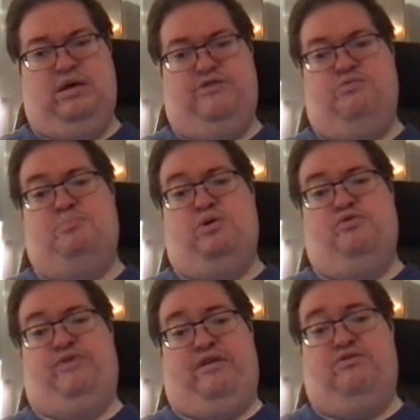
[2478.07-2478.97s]

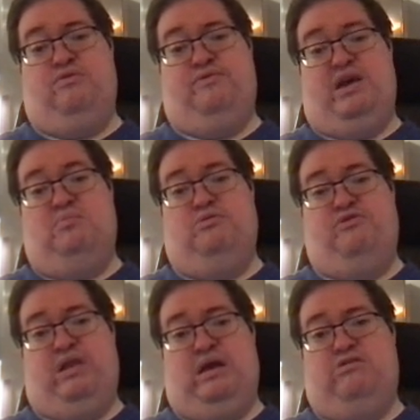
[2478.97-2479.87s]
Suppose that your variable
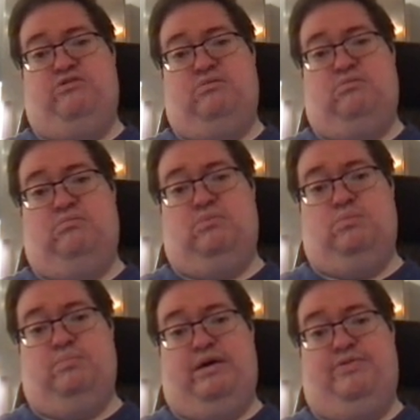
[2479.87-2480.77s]
selection
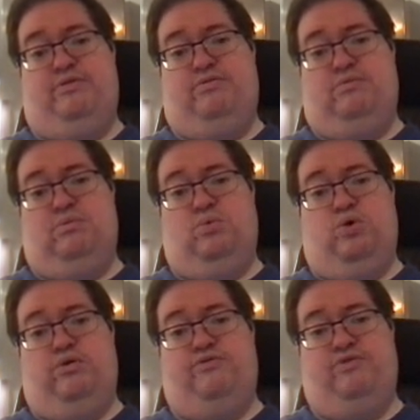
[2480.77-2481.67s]
method
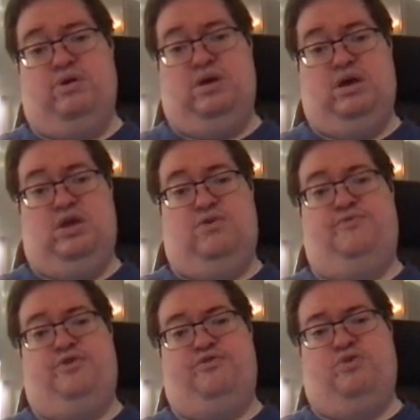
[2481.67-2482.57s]
works. You're
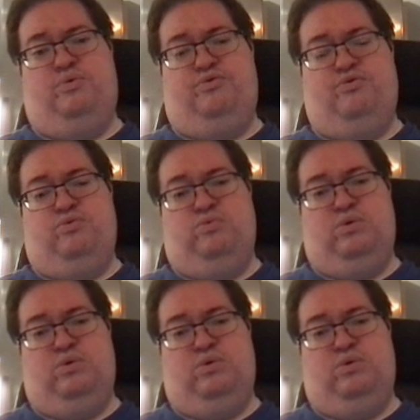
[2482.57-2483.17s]
first going to